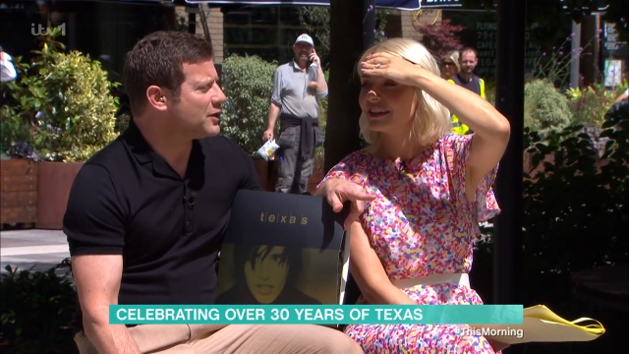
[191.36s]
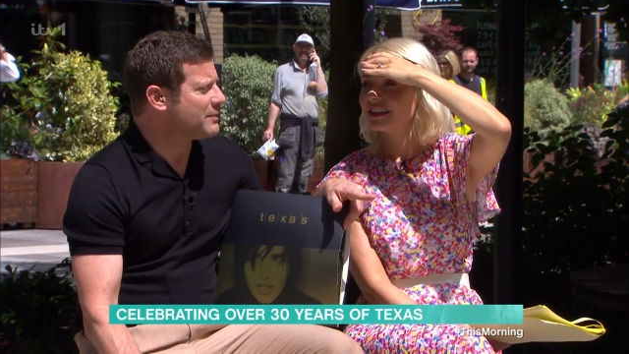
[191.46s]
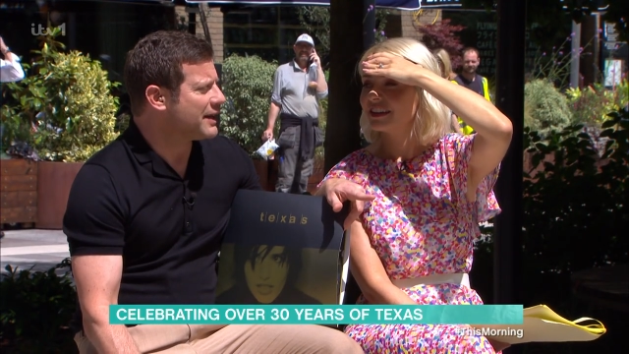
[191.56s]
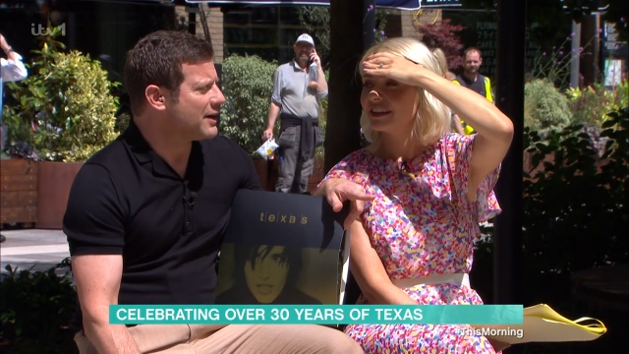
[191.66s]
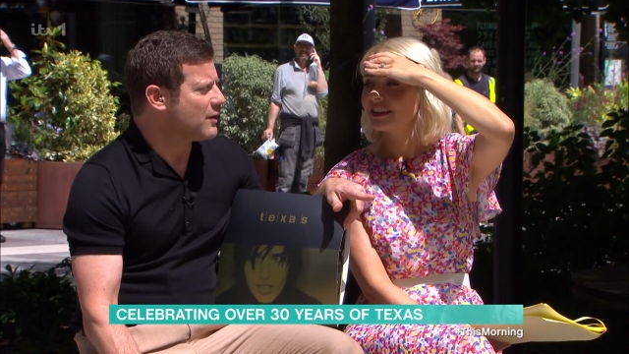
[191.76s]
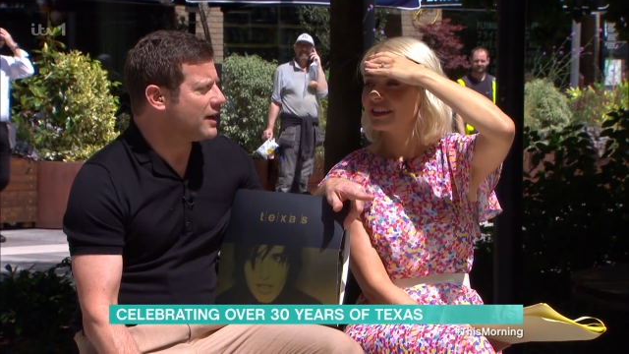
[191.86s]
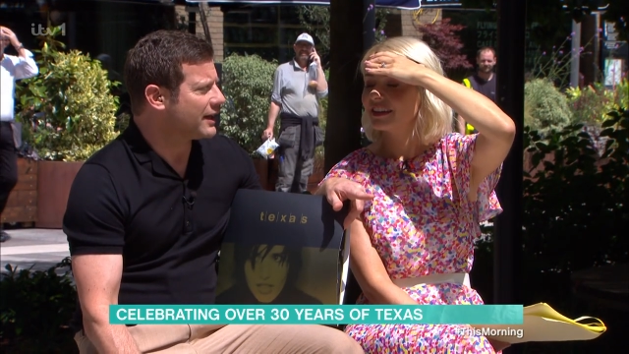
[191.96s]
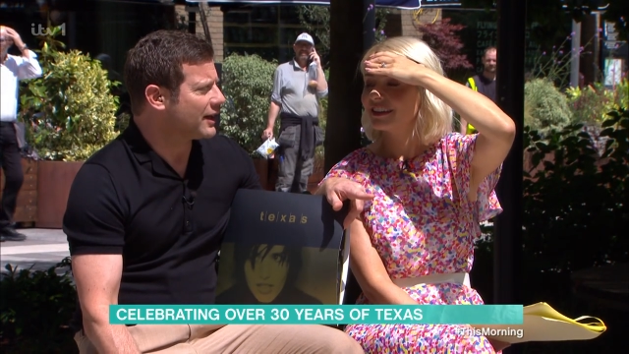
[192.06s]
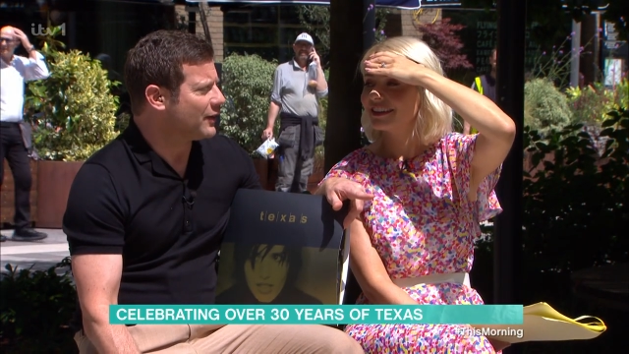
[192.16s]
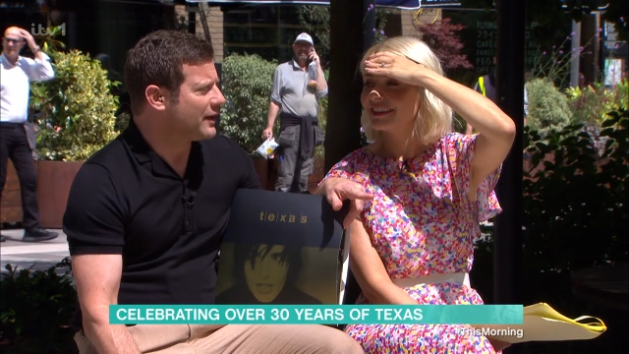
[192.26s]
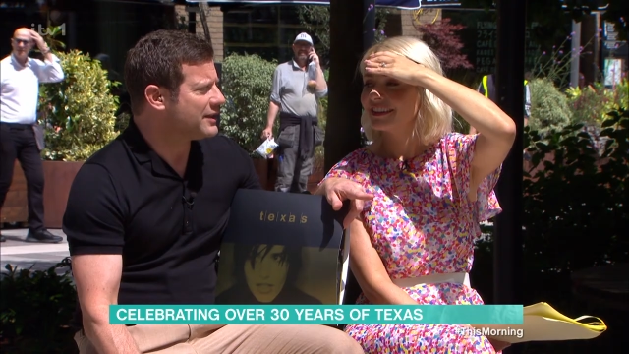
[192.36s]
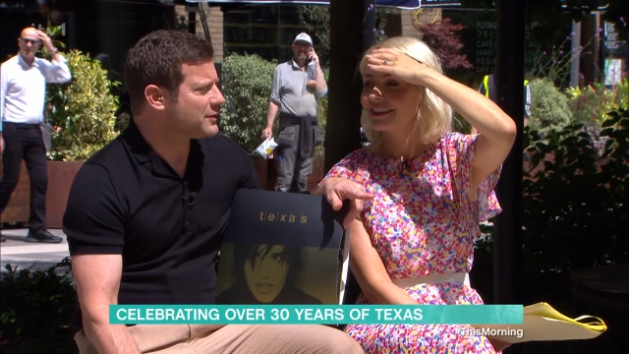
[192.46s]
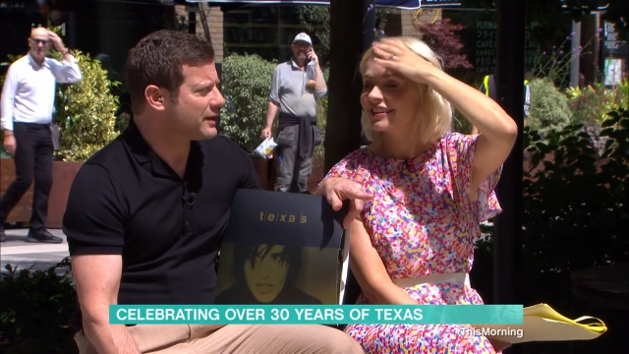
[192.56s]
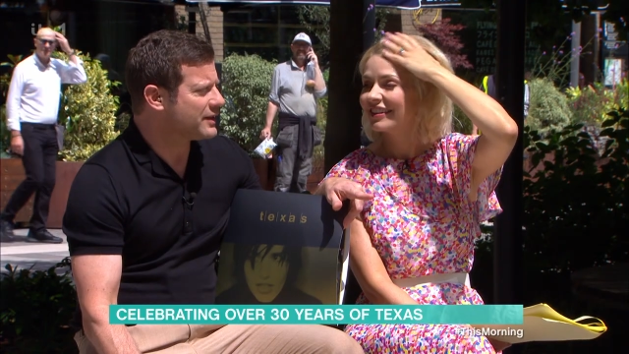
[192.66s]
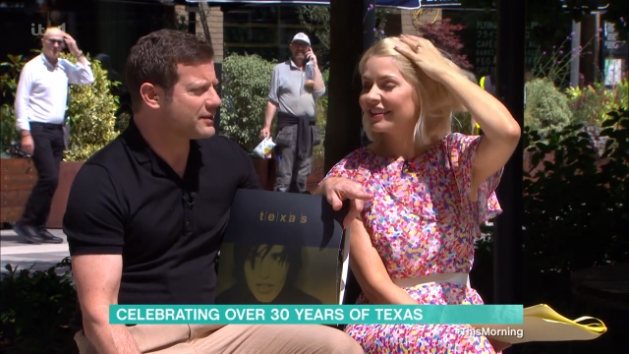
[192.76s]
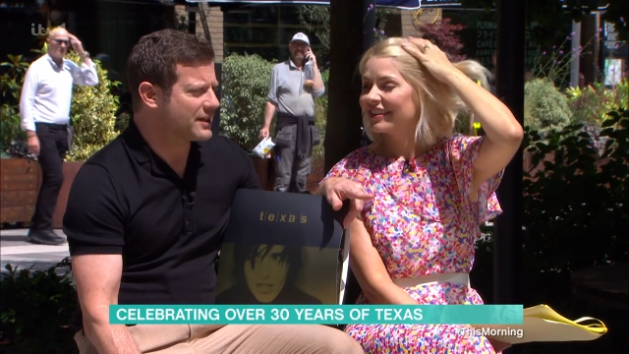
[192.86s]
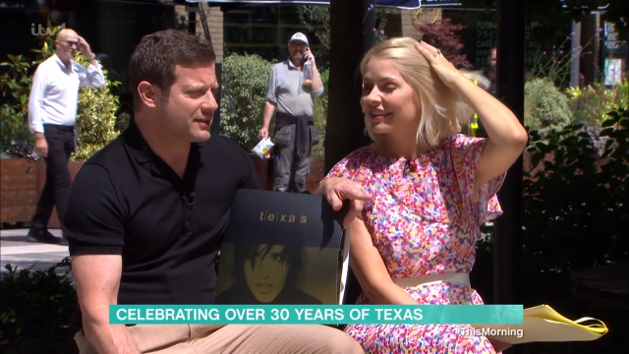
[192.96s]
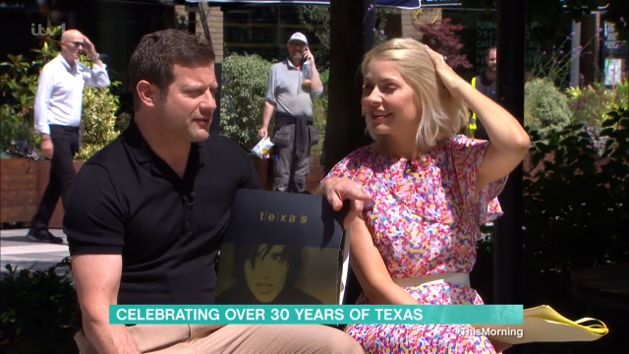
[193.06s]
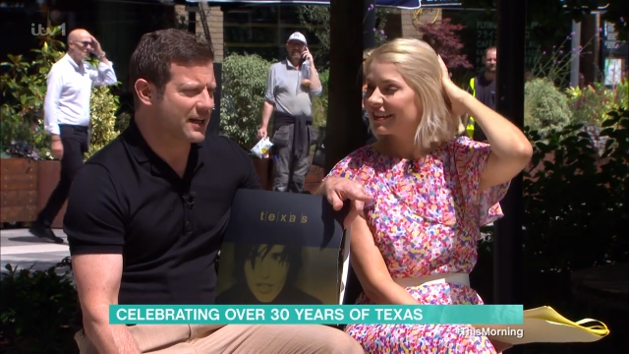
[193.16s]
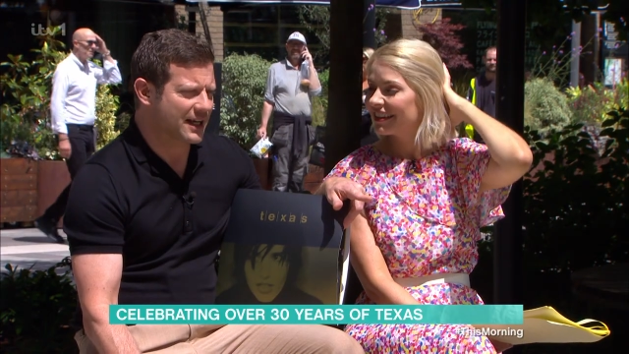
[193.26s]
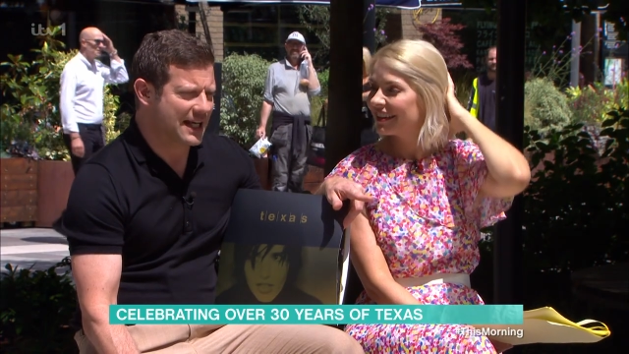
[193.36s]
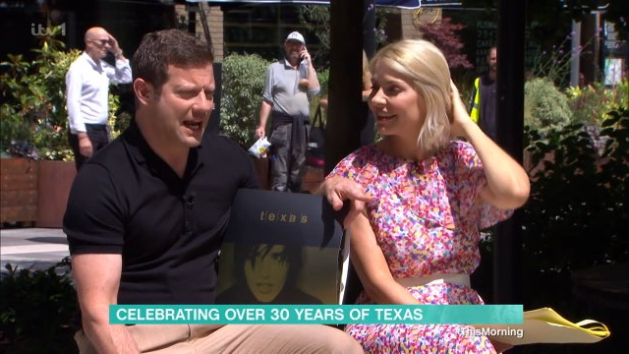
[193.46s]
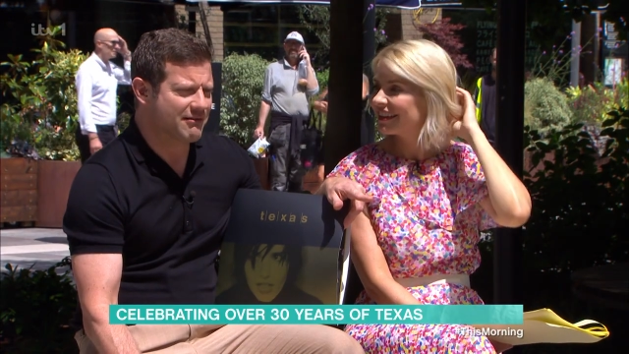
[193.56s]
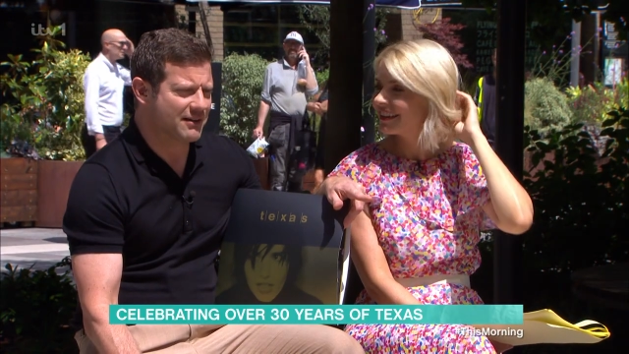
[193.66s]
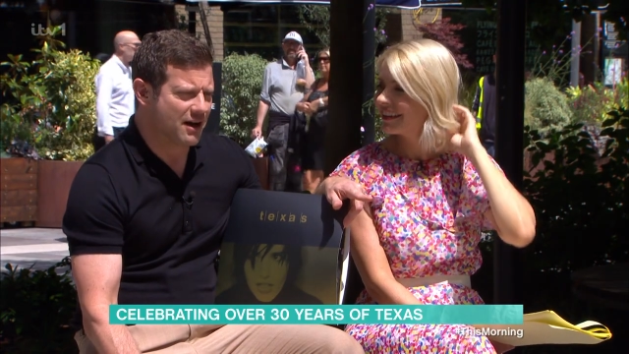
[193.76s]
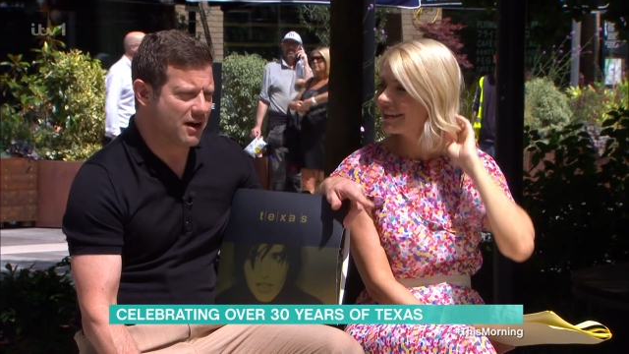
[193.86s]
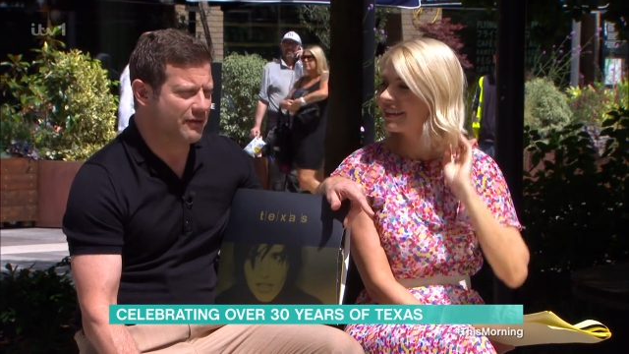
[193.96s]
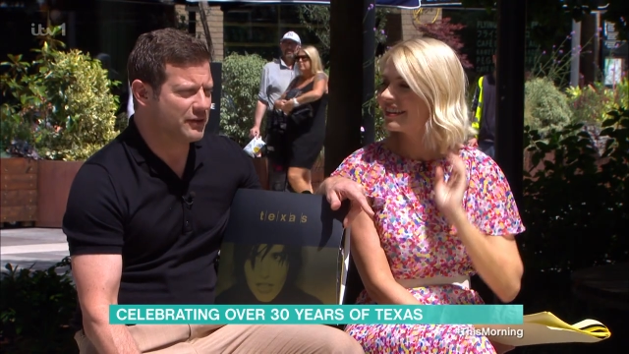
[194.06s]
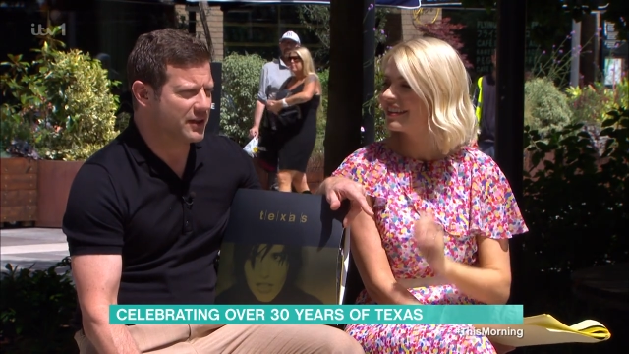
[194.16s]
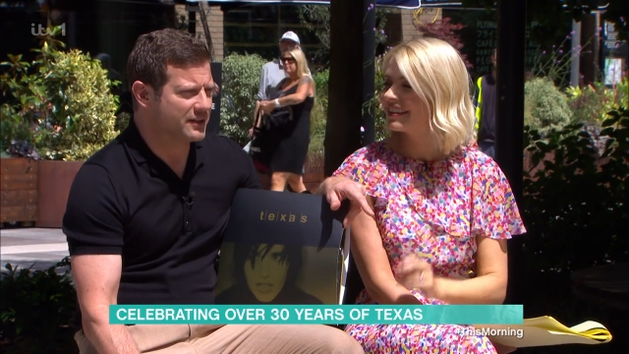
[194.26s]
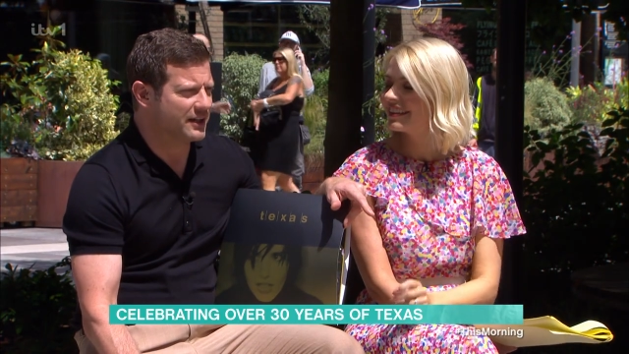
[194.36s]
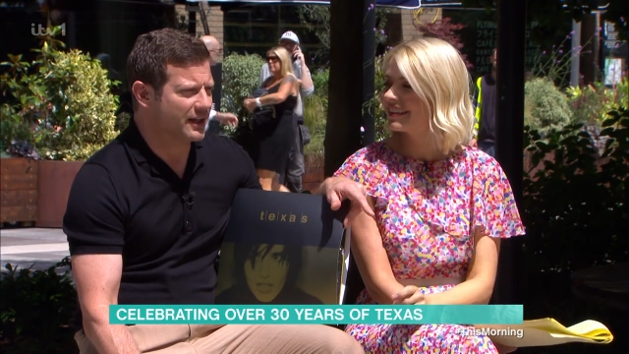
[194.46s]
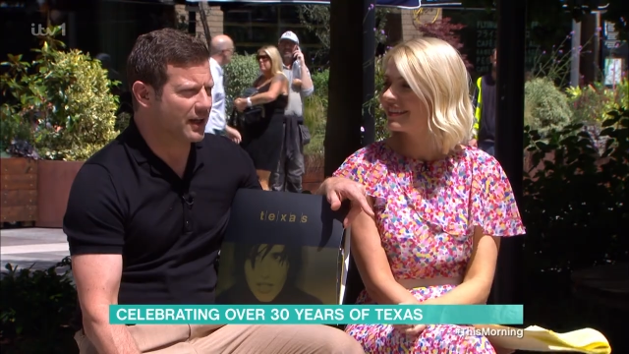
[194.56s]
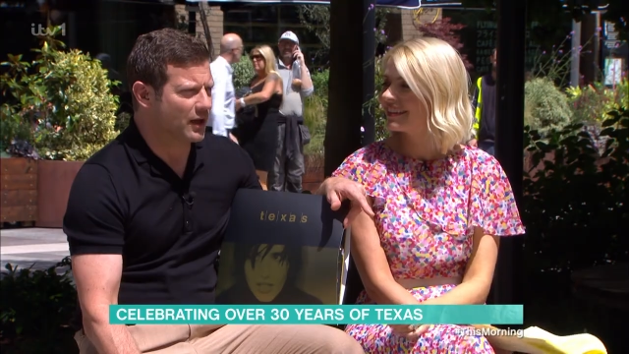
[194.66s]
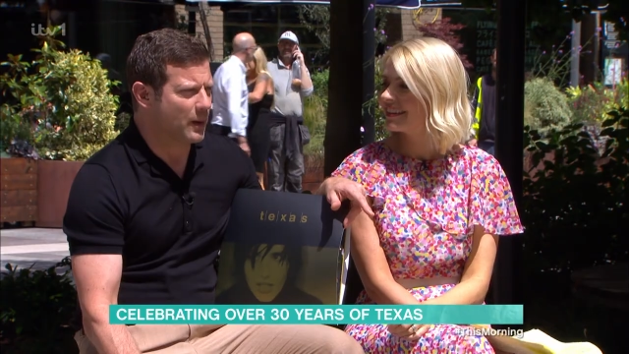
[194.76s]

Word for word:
Speaker 1: you play a while ago, and it's one of those gigs for like an hour and a half you can sit and go,